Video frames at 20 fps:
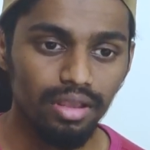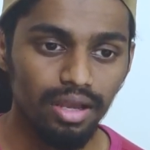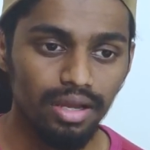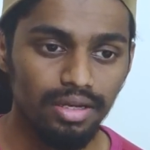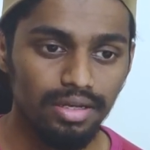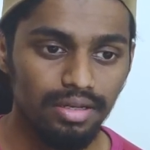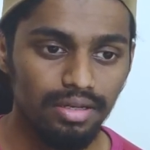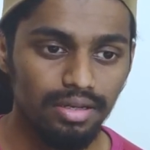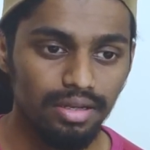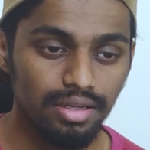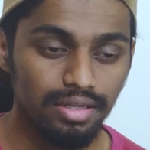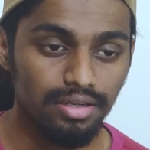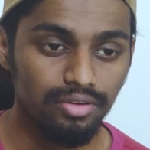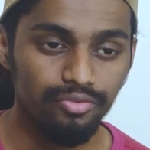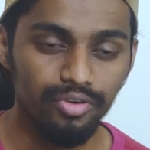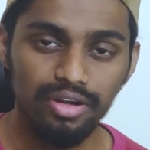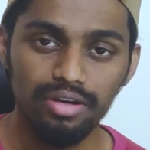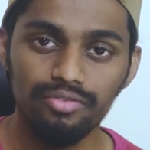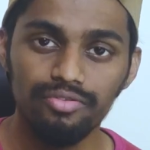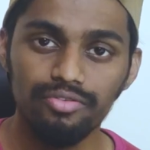it
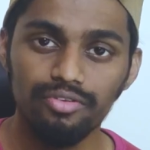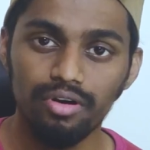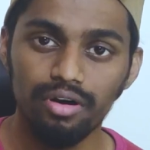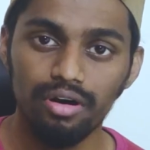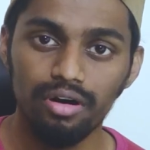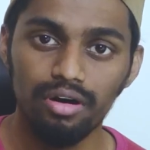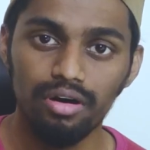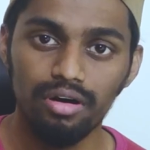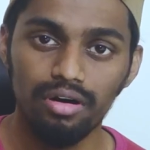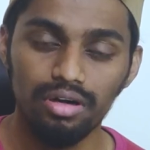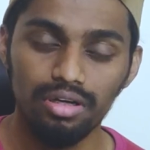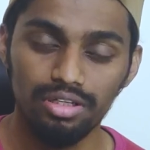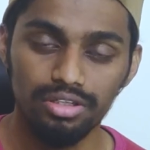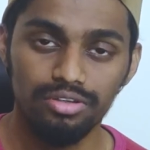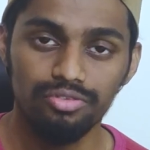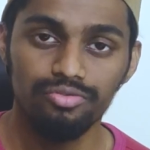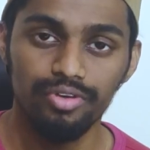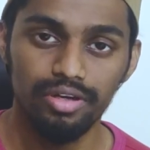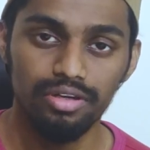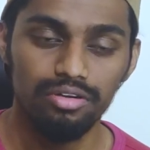went
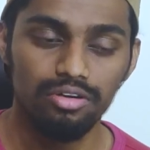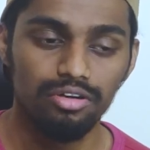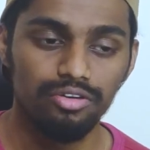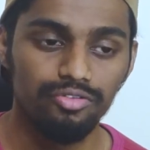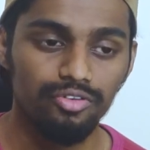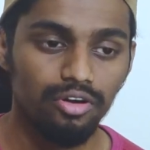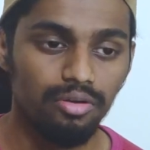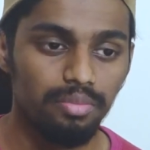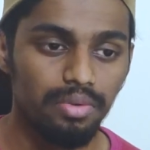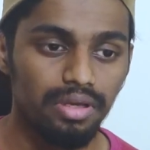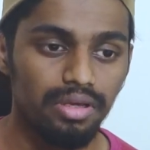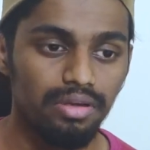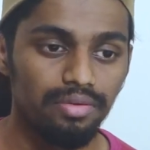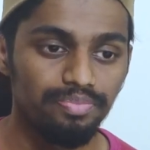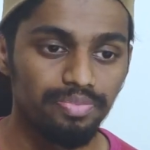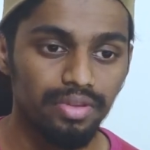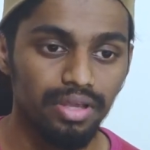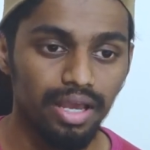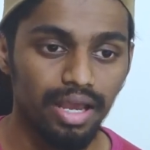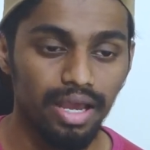good for
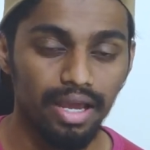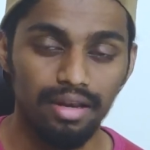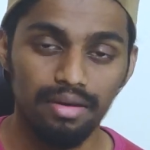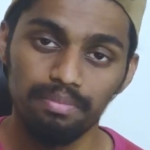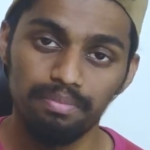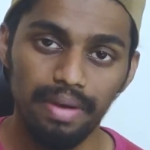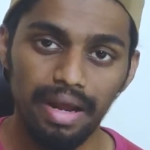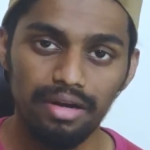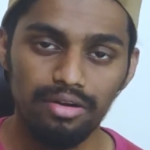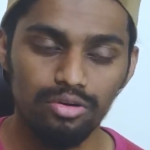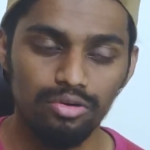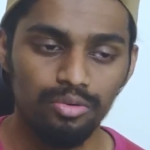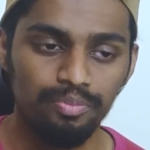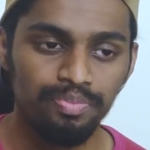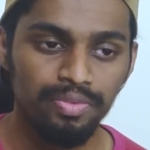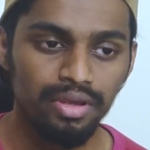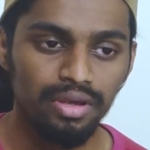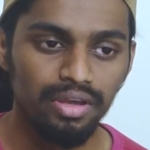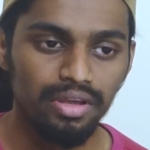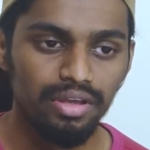me and bad too.
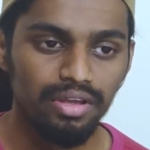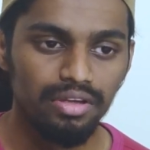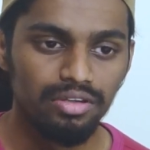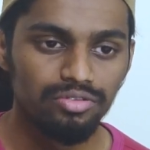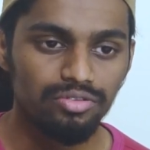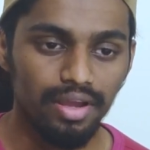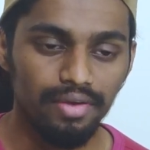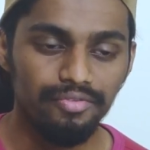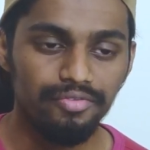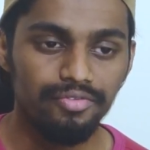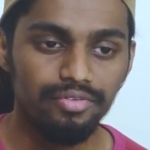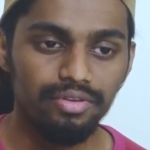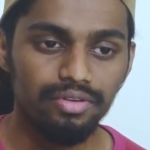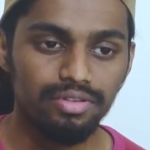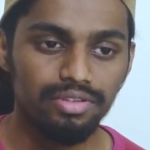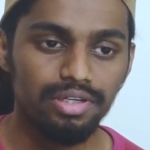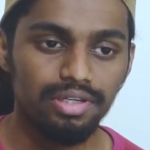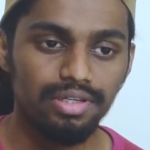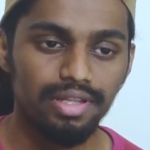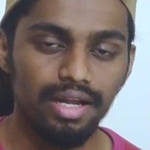So I've
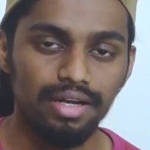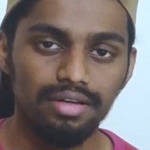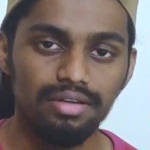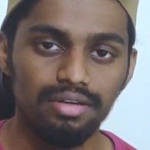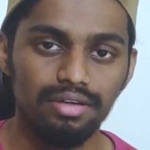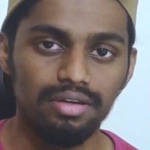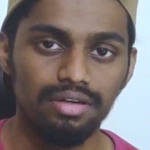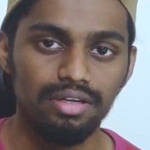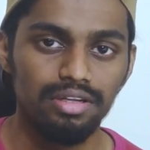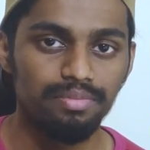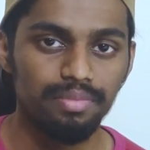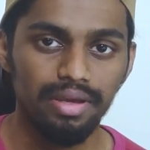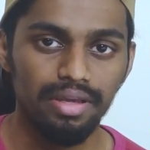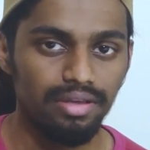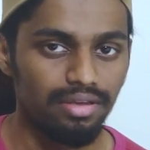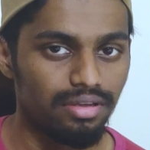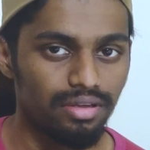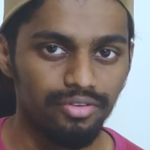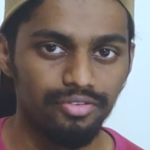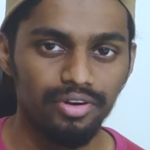said that in
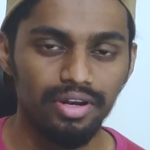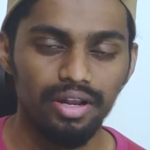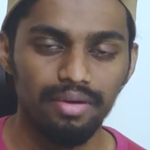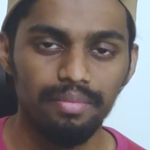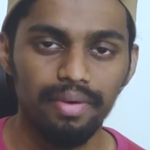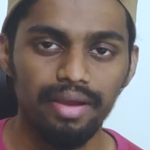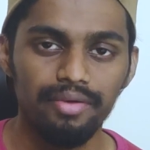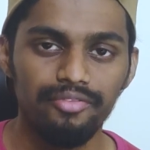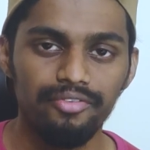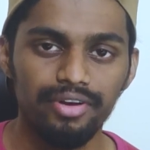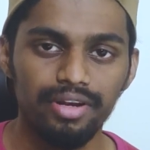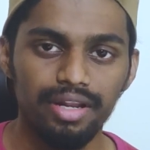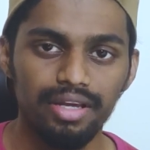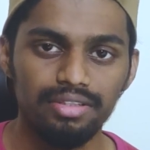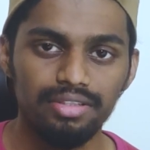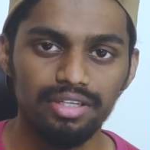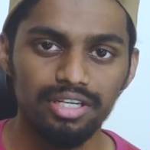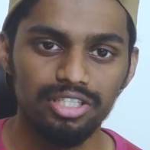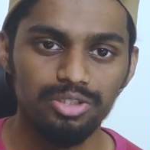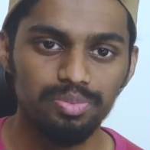my
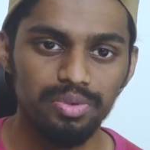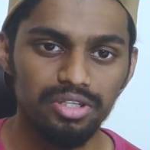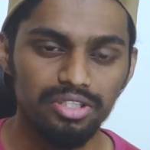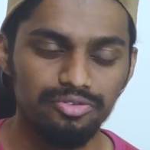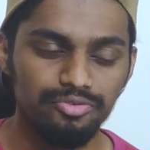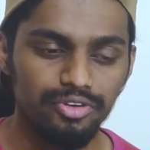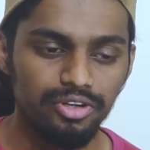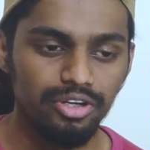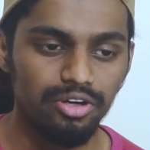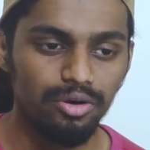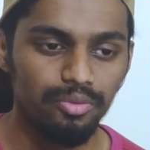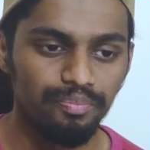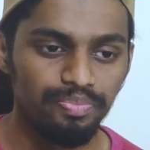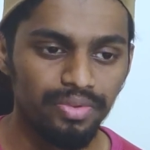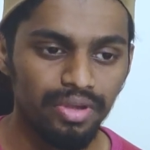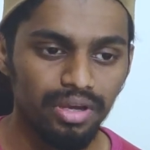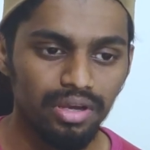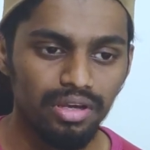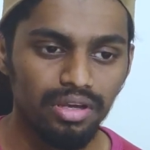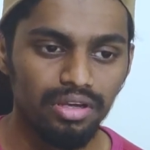freelancing experience video.
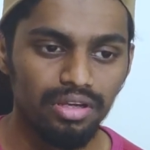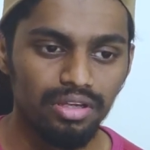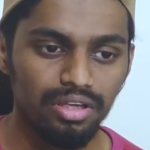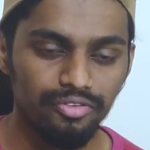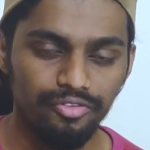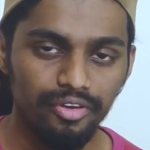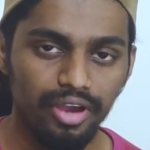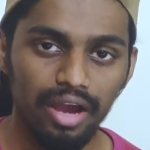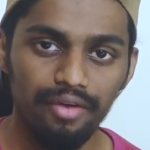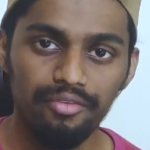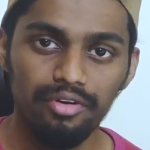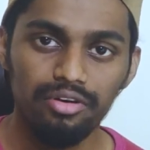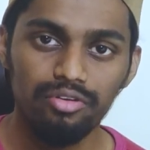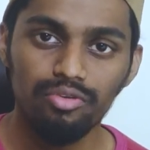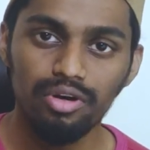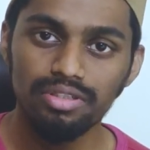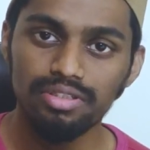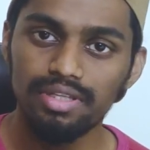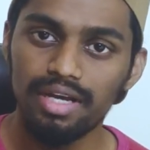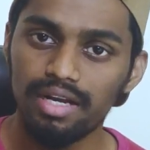If you have not
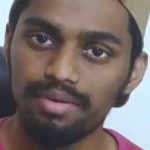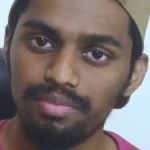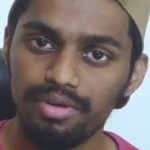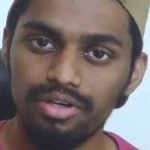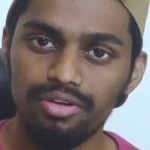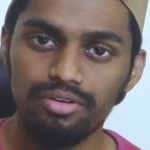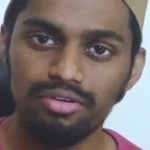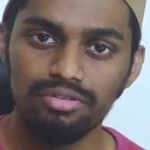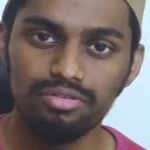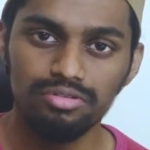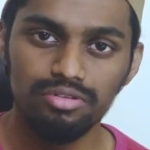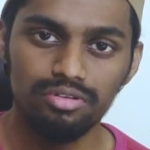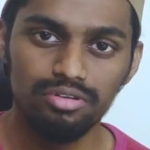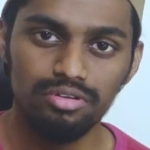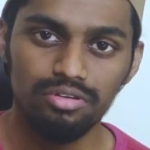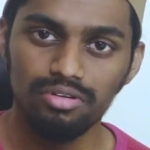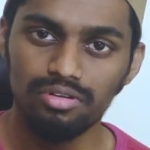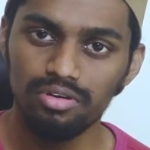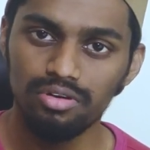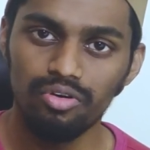watched that video,
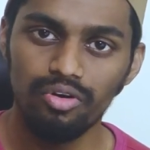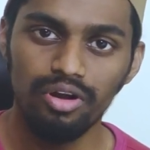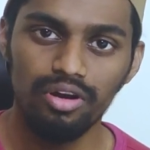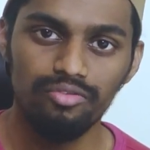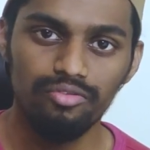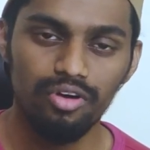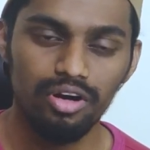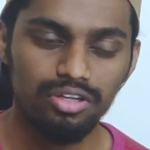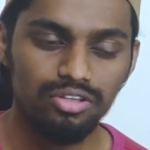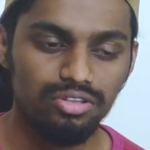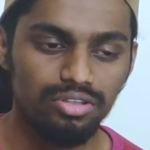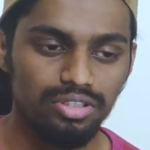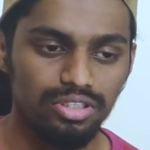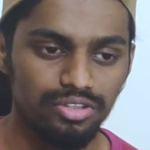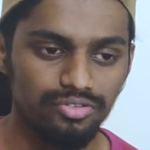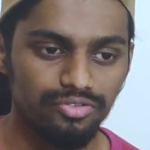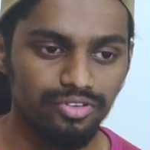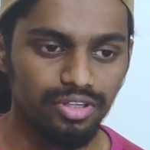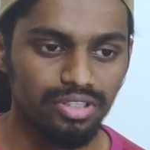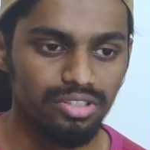so go and watch
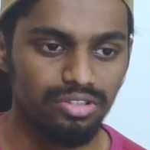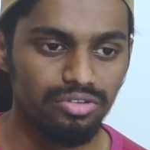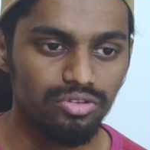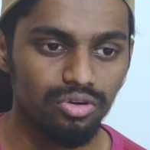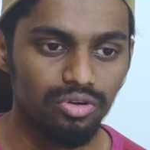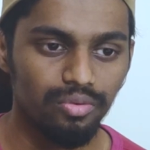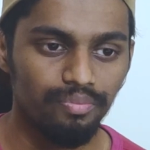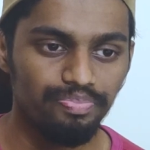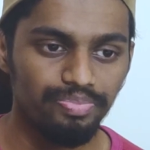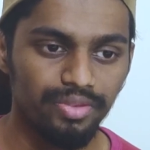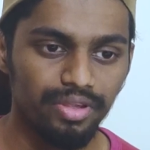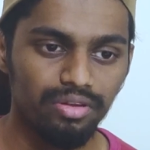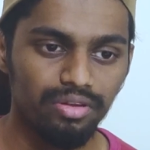it first. So